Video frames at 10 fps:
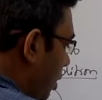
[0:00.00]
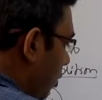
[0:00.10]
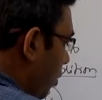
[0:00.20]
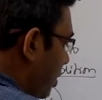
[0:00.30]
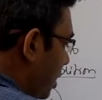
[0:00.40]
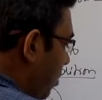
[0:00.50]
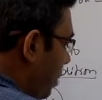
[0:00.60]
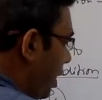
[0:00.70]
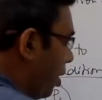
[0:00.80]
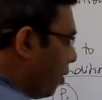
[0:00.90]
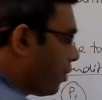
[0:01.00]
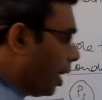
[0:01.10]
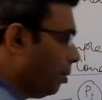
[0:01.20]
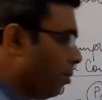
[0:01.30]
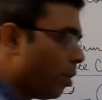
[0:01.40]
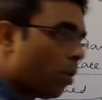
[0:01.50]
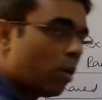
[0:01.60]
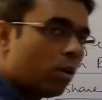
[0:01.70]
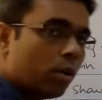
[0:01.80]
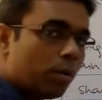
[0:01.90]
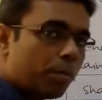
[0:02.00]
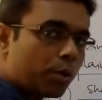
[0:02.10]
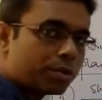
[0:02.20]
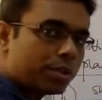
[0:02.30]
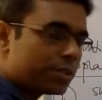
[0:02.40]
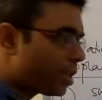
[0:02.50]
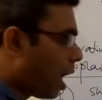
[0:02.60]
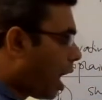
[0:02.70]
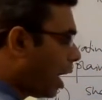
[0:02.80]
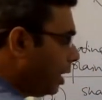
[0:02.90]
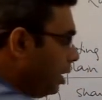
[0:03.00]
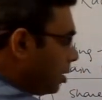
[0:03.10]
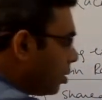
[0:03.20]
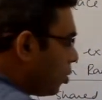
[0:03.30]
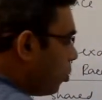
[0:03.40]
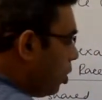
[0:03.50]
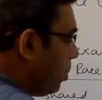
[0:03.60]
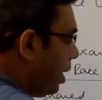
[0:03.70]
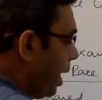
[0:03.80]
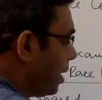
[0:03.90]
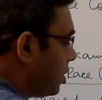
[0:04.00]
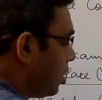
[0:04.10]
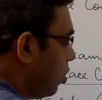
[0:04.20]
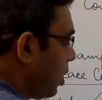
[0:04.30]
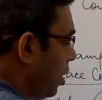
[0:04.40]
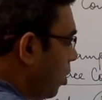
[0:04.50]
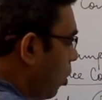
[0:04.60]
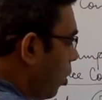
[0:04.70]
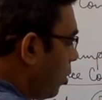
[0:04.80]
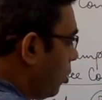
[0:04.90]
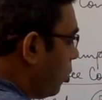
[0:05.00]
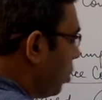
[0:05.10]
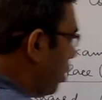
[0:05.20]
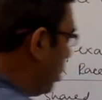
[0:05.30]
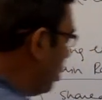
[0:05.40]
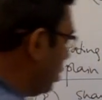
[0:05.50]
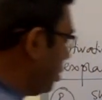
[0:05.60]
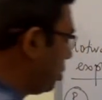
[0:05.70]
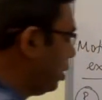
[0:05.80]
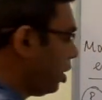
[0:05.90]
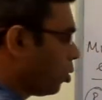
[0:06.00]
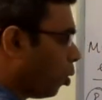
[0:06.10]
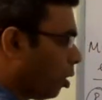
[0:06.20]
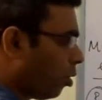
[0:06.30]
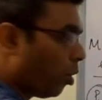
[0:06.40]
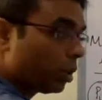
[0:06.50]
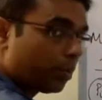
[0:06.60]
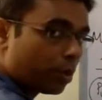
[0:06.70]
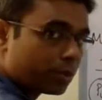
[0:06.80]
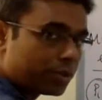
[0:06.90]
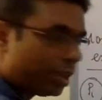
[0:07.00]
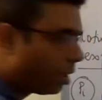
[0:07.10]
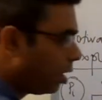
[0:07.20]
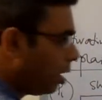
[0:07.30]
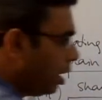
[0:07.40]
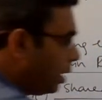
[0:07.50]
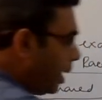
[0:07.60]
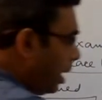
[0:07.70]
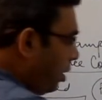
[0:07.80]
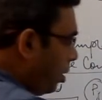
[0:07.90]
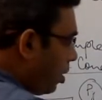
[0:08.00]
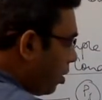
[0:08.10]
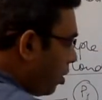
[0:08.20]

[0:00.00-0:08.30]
for some period of time, process I would be executing on the core or the processor, then